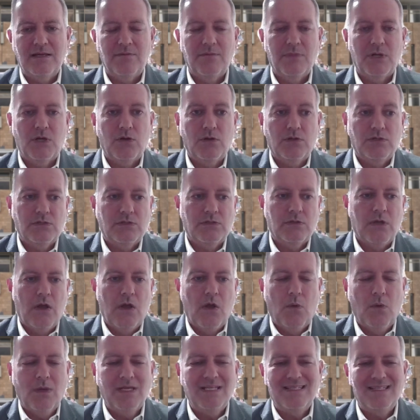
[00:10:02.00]
Because
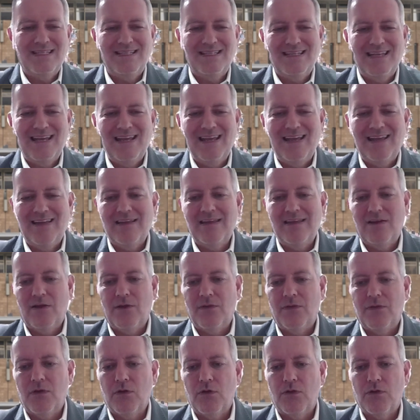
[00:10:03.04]
we see,
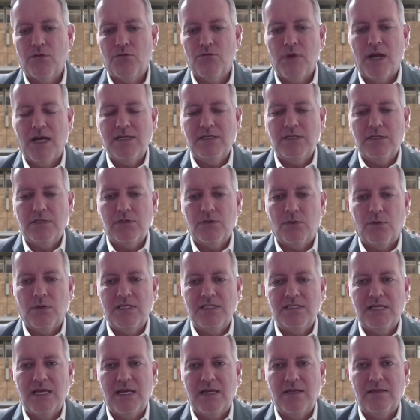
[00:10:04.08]
the right has always
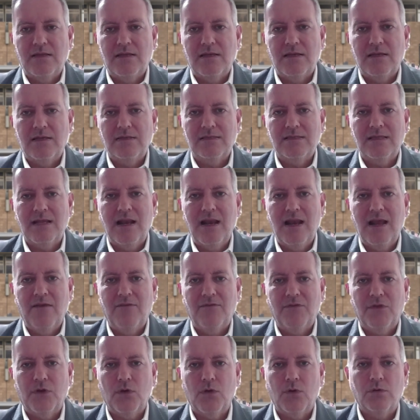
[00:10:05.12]
said that it's the left
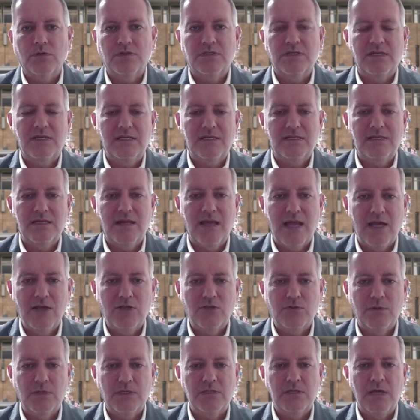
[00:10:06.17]
that caused the
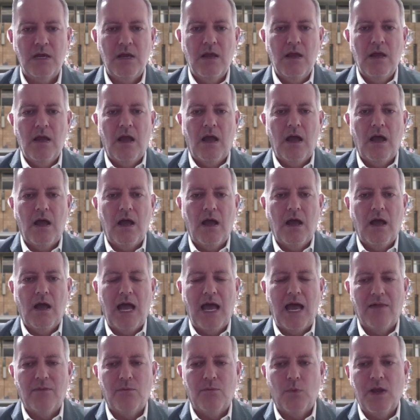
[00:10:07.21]
disengagement,
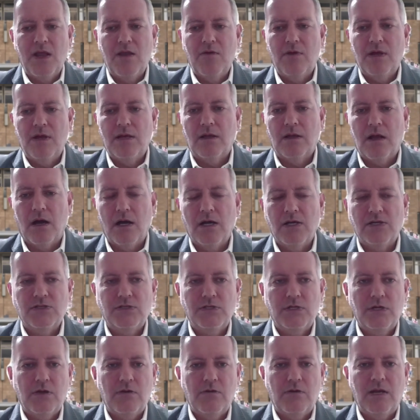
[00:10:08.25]
and we're in
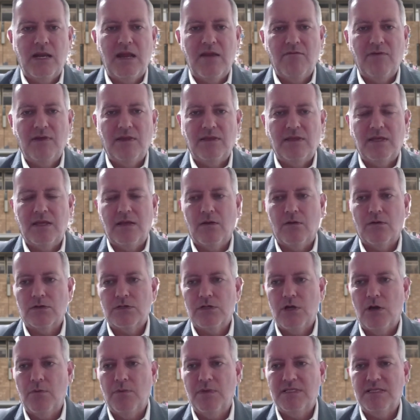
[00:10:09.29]
Gaza and everything
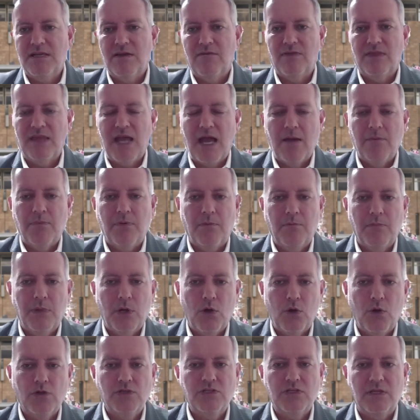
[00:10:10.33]
October 7th happened
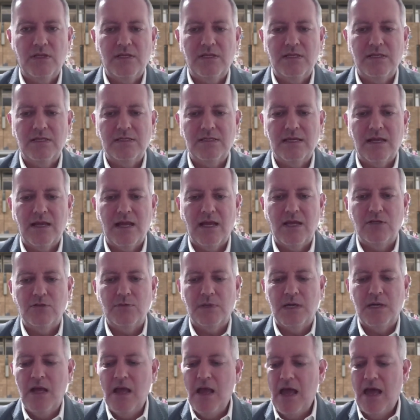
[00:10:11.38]
because of the
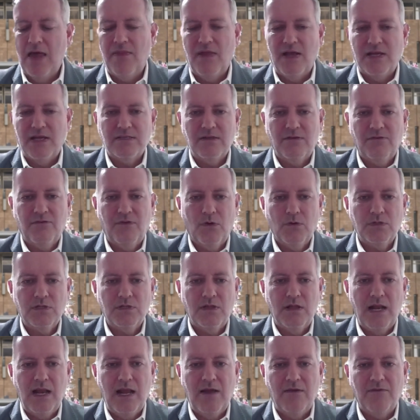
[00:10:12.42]
disengagement, and that's the fault of
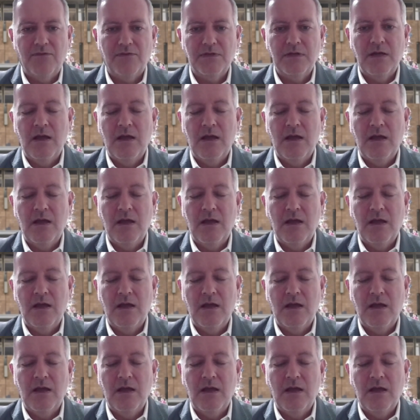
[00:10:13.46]
the left.